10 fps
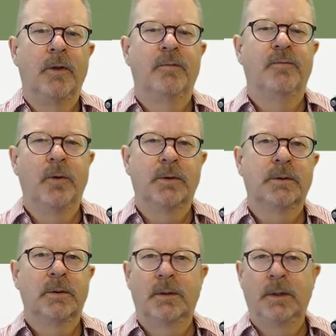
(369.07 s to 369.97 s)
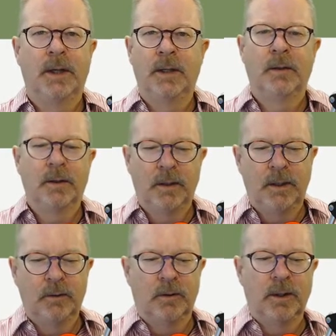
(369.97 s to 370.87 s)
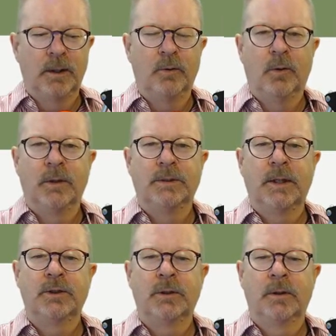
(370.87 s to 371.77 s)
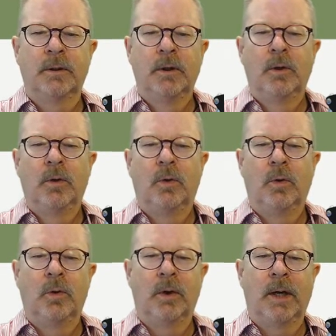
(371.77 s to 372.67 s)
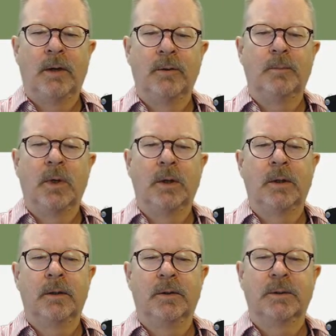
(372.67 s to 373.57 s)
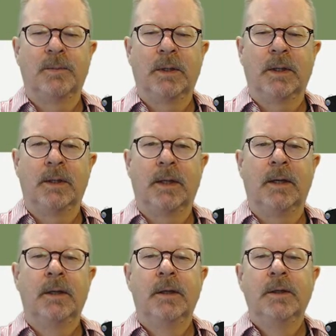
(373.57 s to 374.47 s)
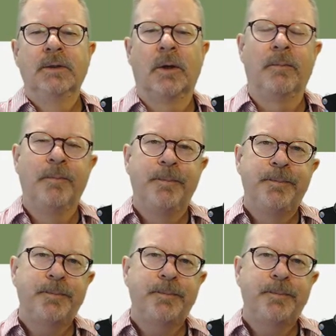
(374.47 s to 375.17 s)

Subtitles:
other folks either in the organization or out in the market or something like that. So